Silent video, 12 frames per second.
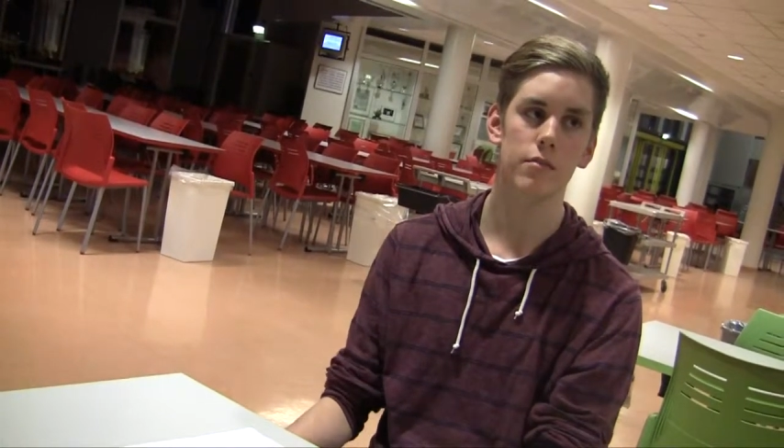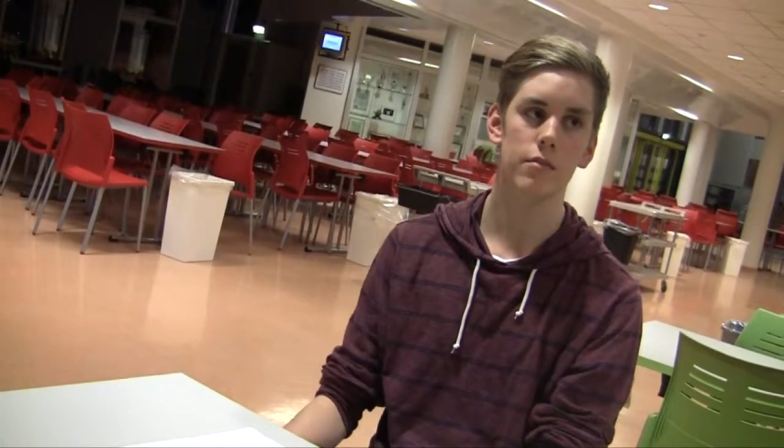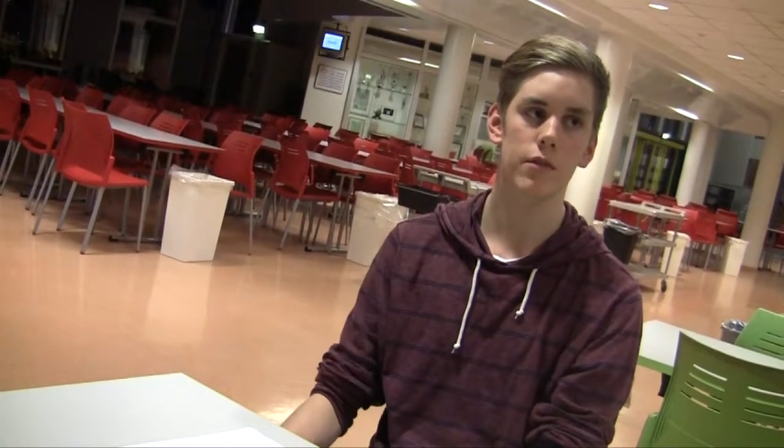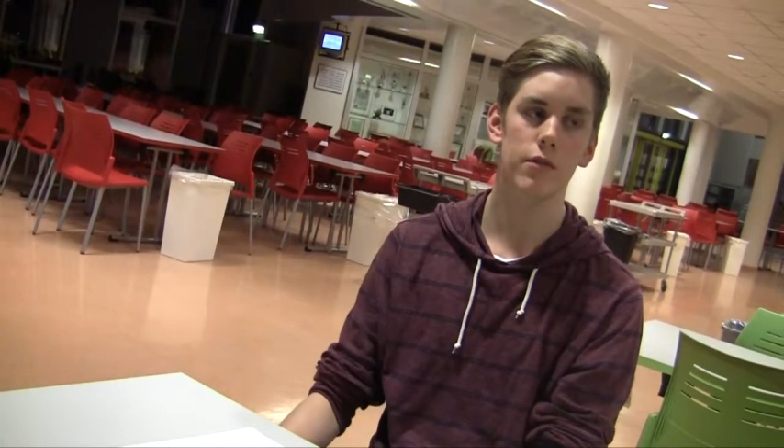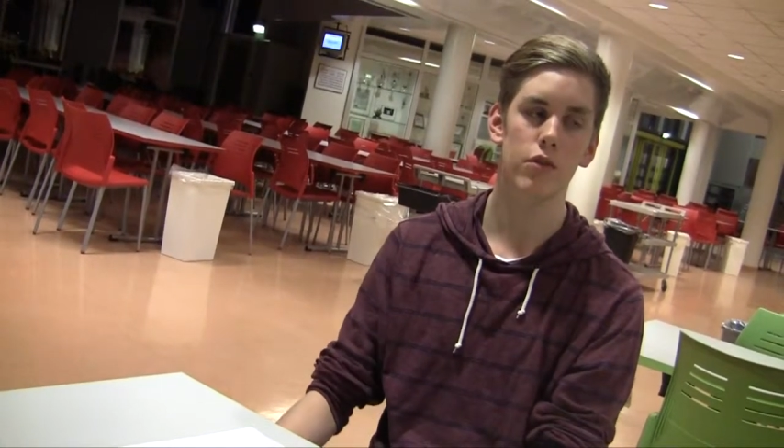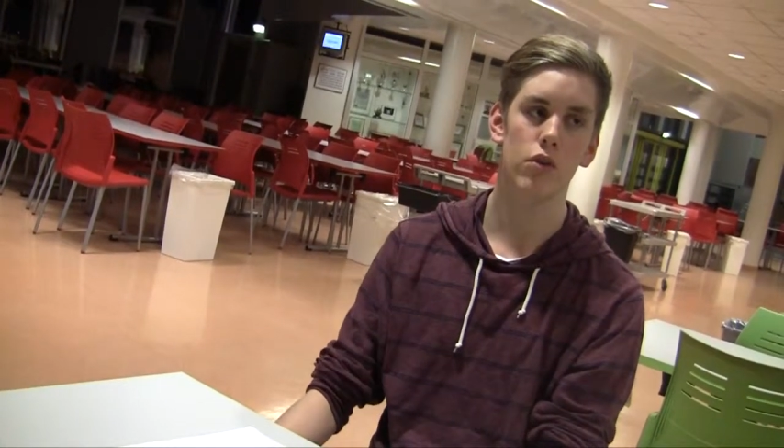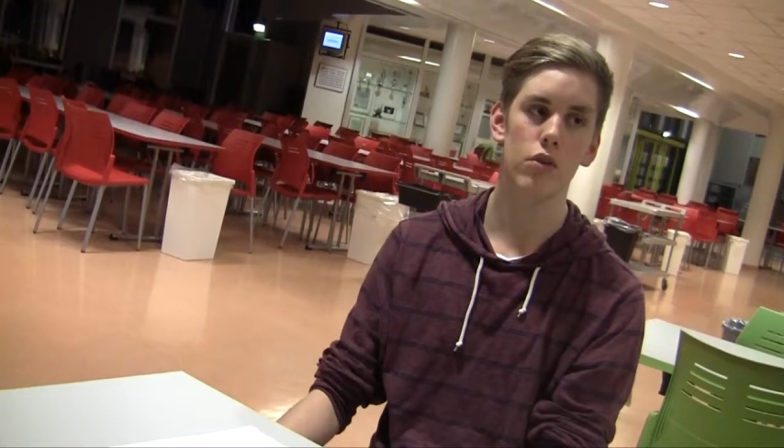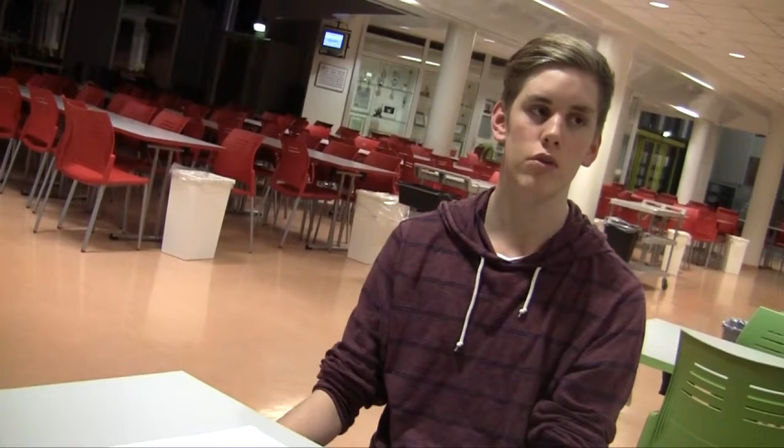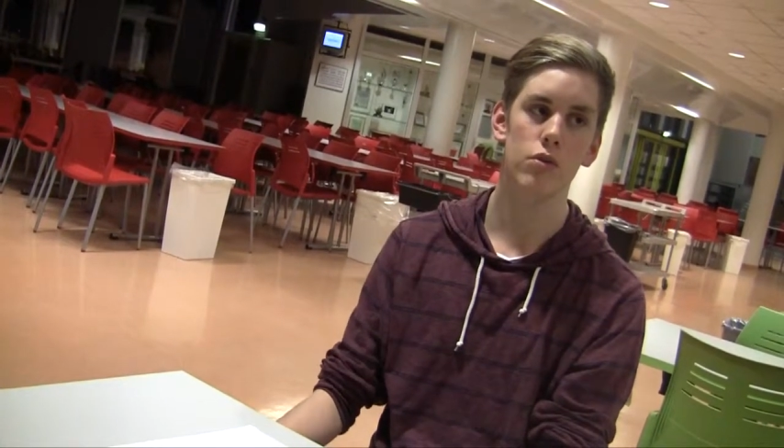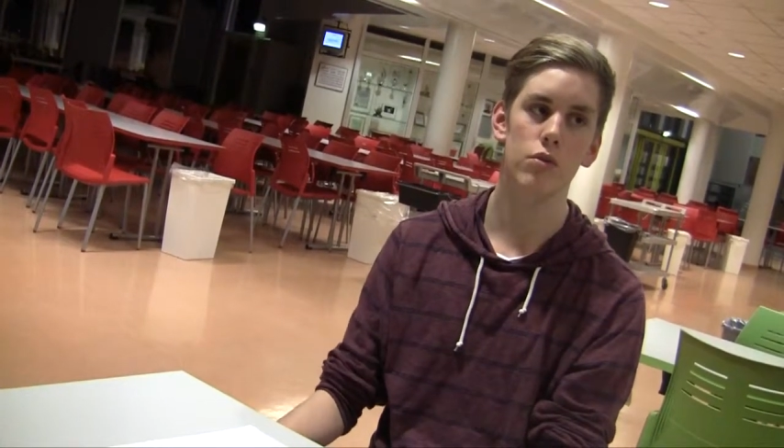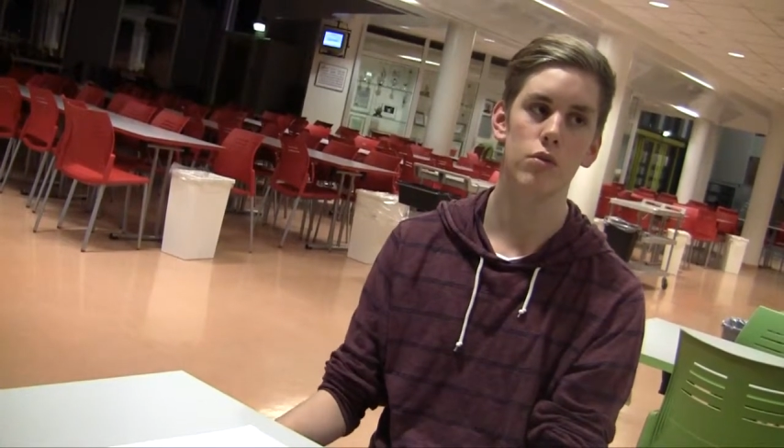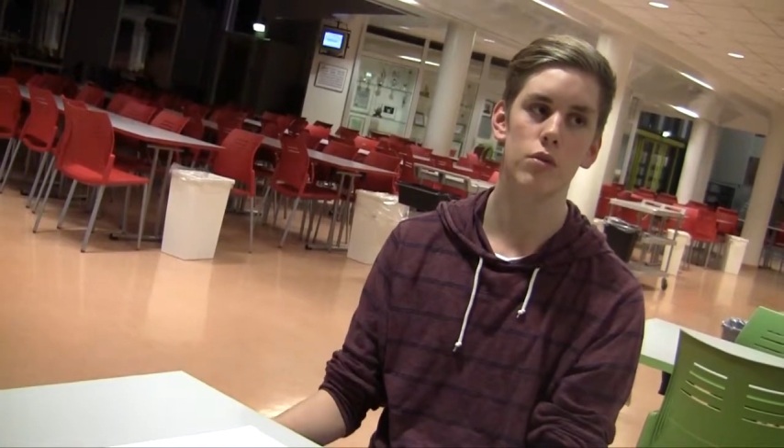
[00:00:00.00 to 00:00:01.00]
before
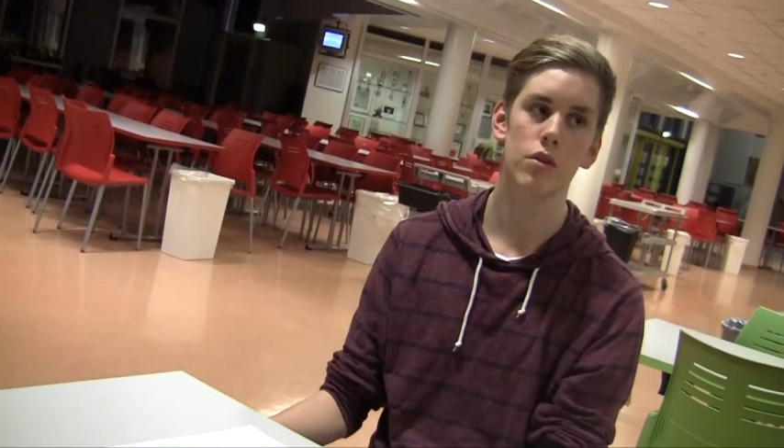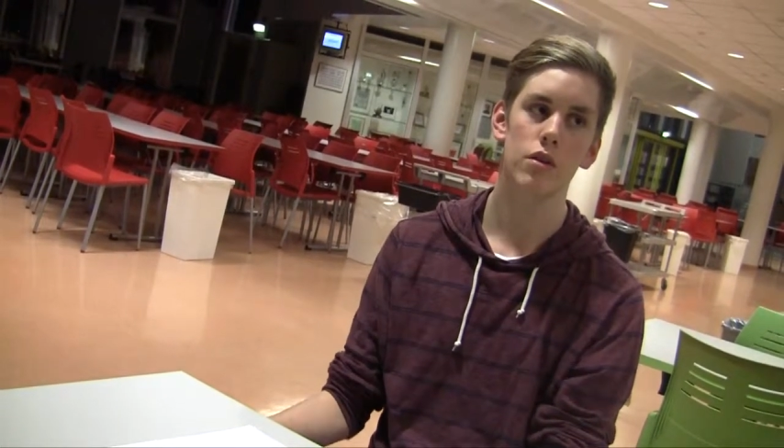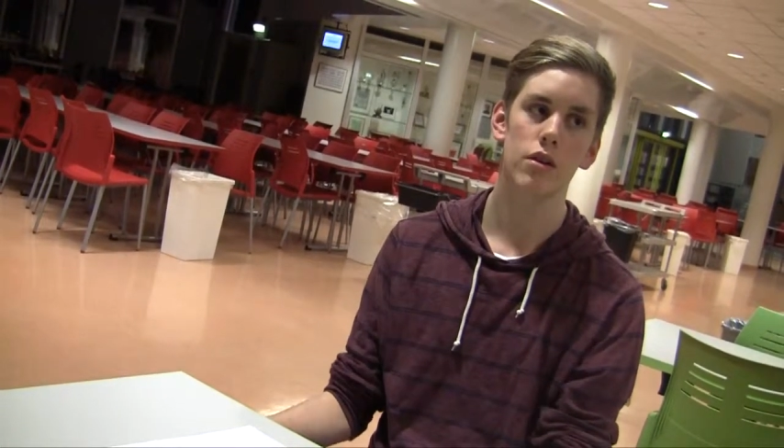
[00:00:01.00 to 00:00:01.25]
you